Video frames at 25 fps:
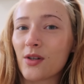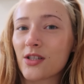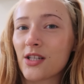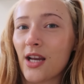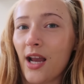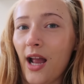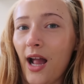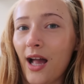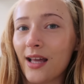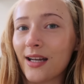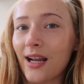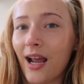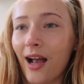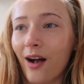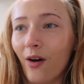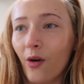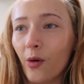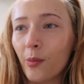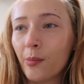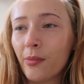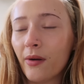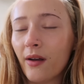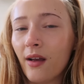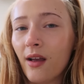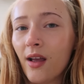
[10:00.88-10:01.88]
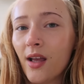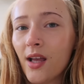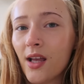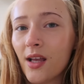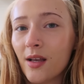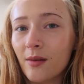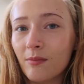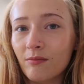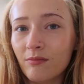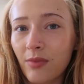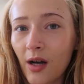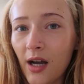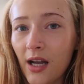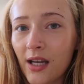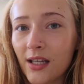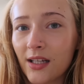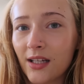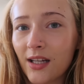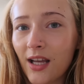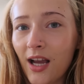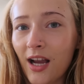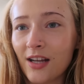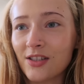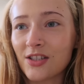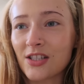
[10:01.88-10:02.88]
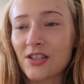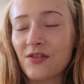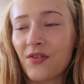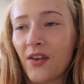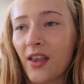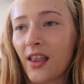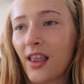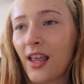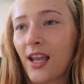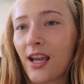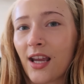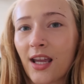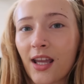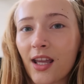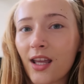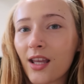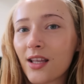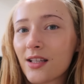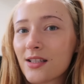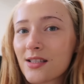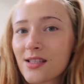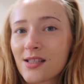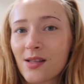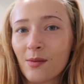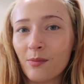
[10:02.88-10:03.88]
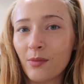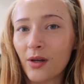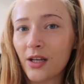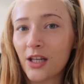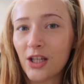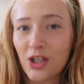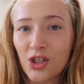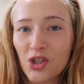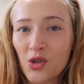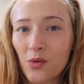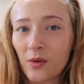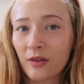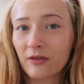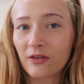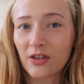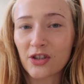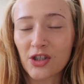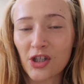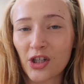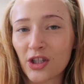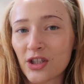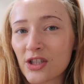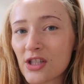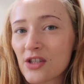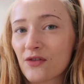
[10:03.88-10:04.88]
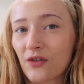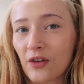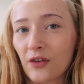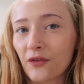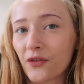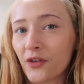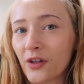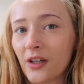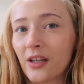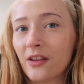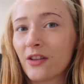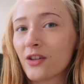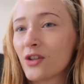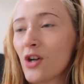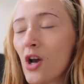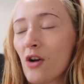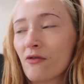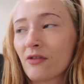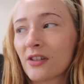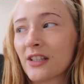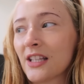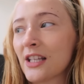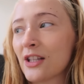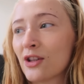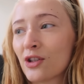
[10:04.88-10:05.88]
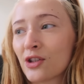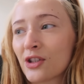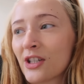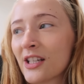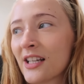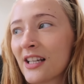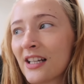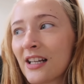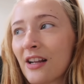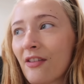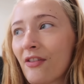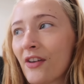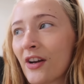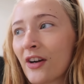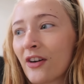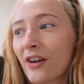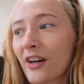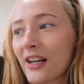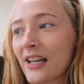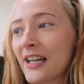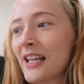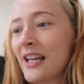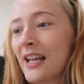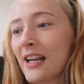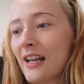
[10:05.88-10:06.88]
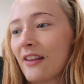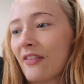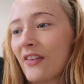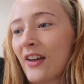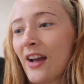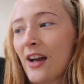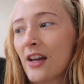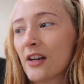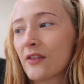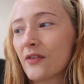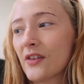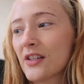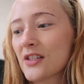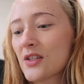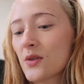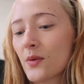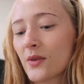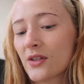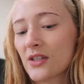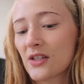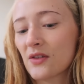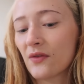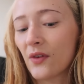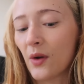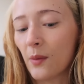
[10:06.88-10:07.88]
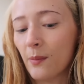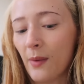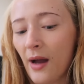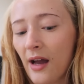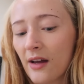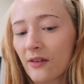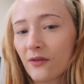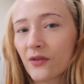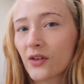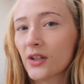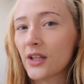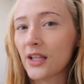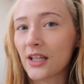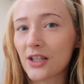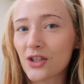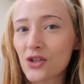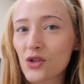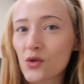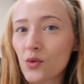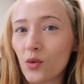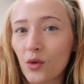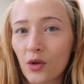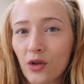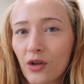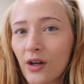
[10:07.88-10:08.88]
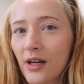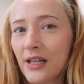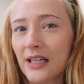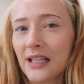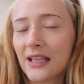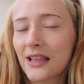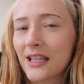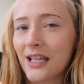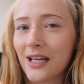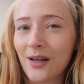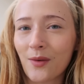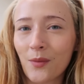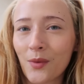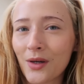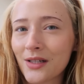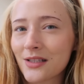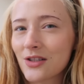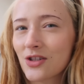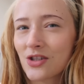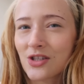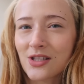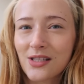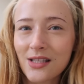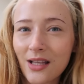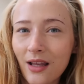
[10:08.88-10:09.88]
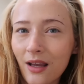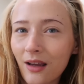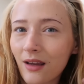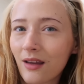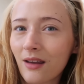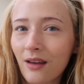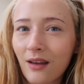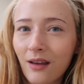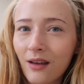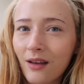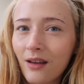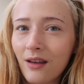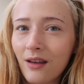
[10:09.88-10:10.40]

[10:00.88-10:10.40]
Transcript: wish i had help but i just feel like somebody doing returns for free they're not really learning anything or getting anything out of it so i just feel bad for like a school credit thing where it's just like